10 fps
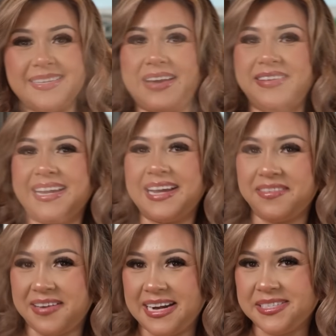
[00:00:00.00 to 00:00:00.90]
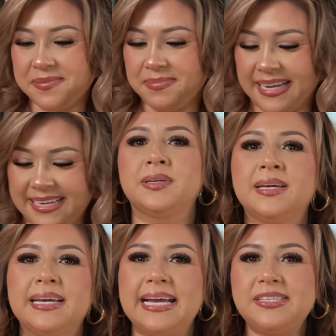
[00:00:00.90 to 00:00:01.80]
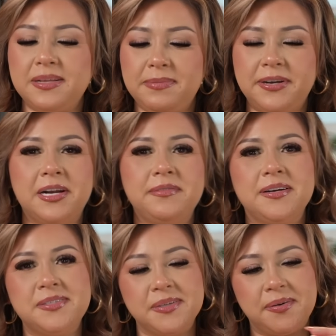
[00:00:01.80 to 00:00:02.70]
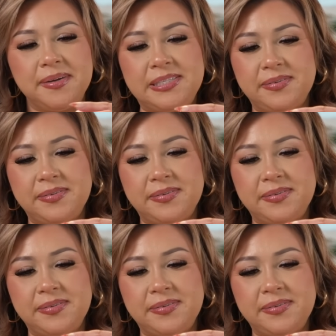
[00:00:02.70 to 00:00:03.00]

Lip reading: now we can get ready to blend. Okay, to the blender cup we're also going to